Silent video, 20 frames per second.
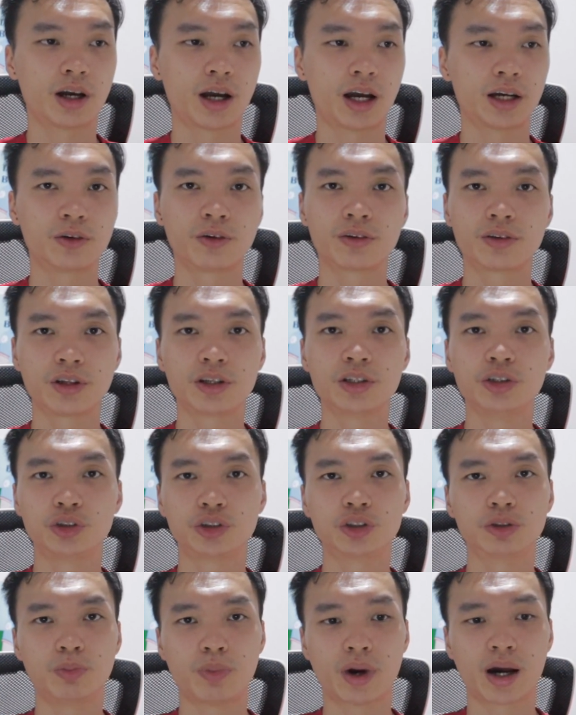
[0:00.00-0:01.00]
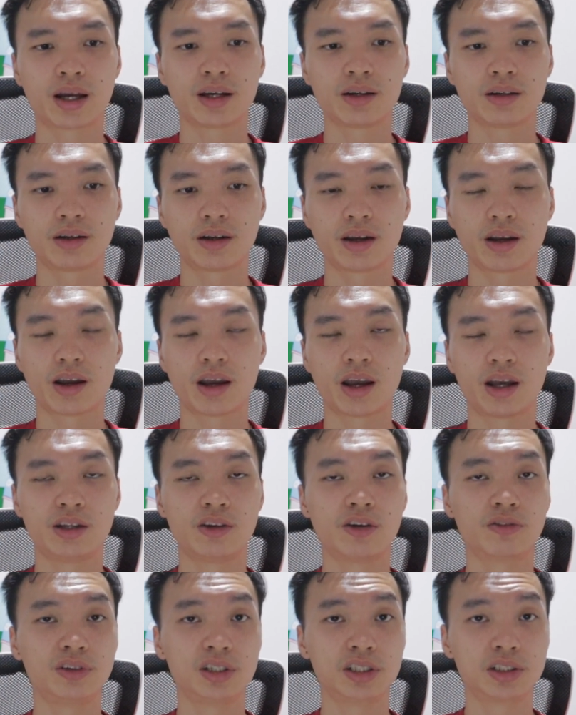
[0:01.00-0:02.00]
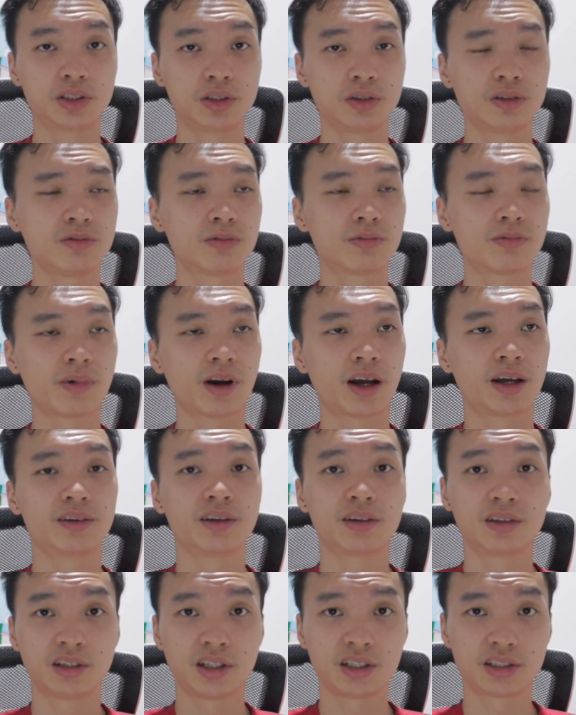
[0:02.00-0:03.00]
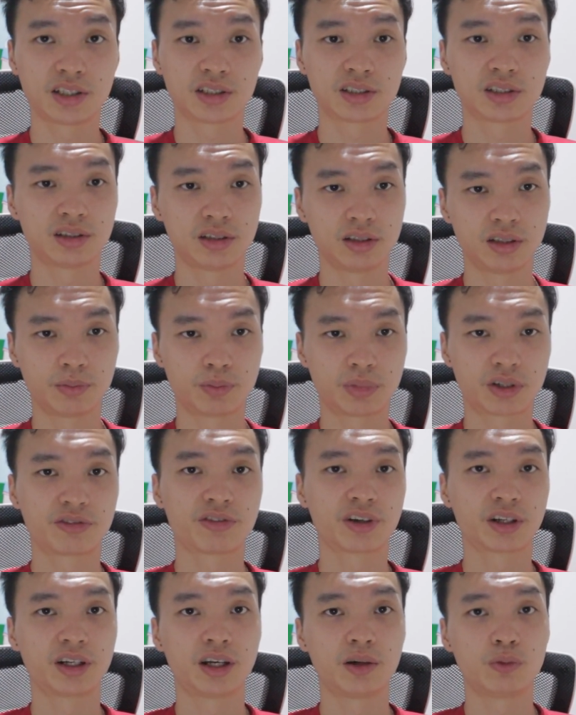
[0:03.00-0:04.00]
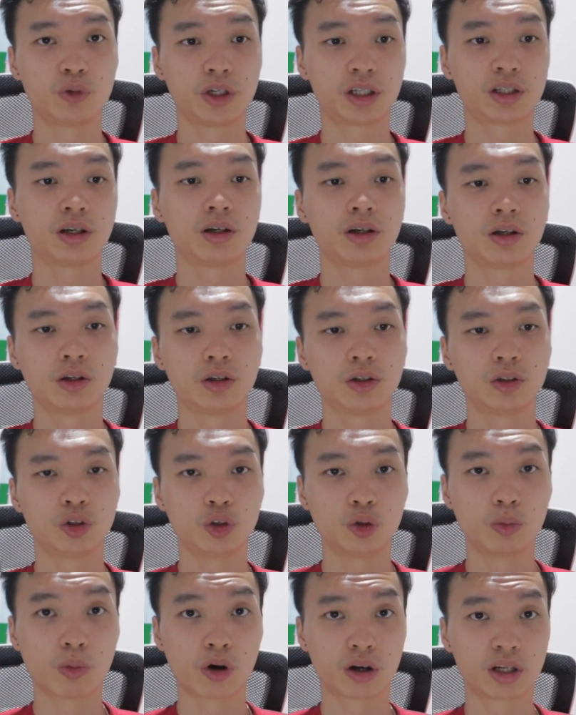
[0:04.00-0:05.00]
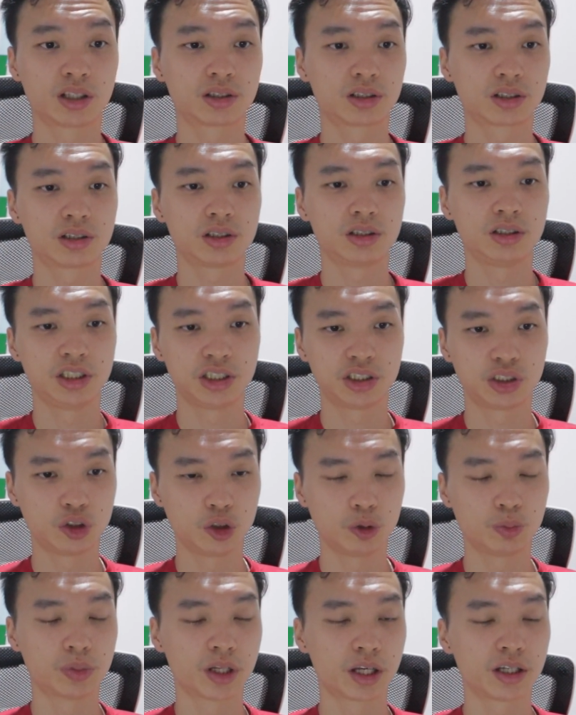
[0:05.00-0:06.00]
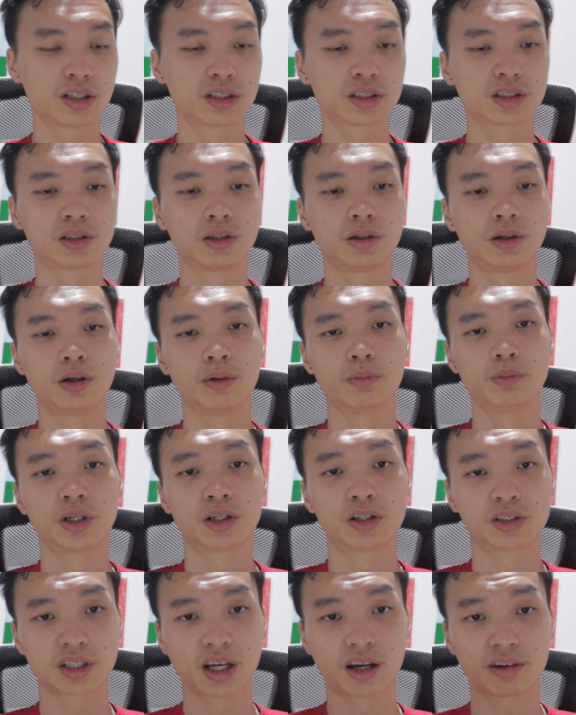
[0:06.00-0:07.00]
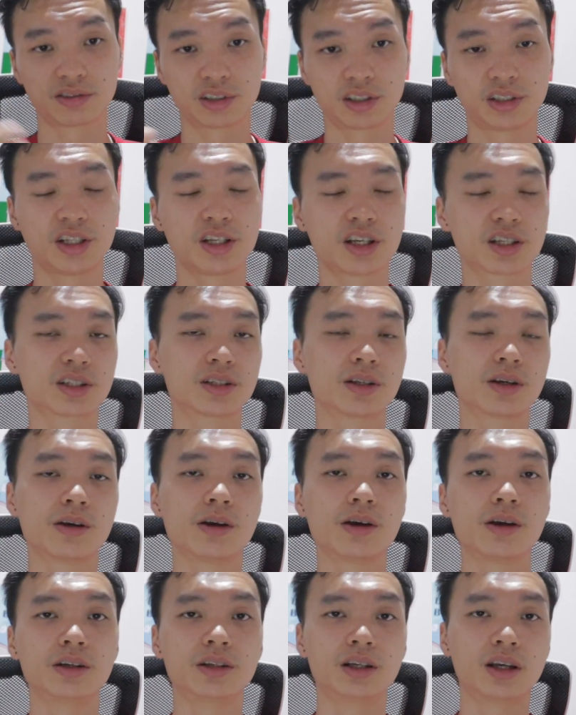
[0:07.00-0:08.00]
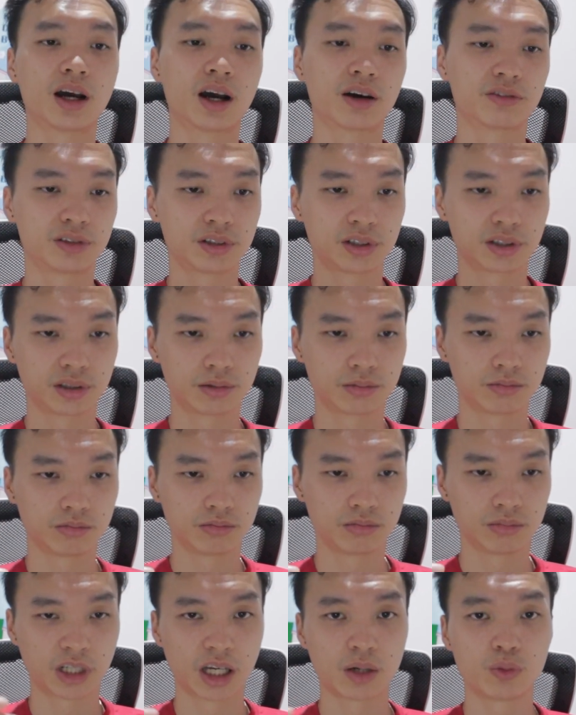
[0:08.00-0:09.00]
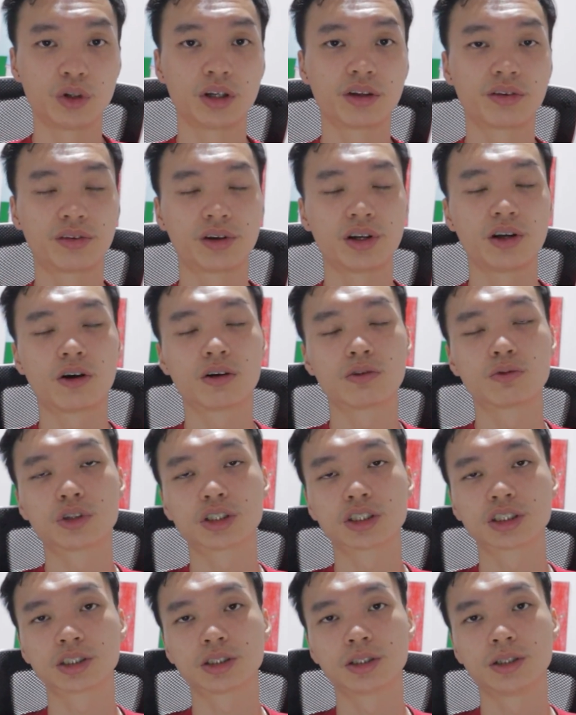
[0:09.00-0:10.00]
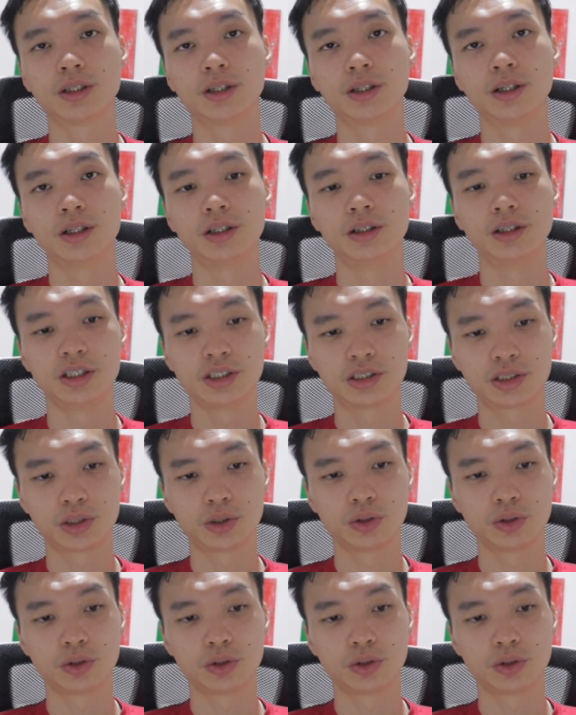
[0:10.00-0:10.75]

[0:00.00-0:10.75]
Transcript: I don't think you should buy any of these two. I think this is the perfect game week to monitor these two players because after this, after game week 3 onwards, these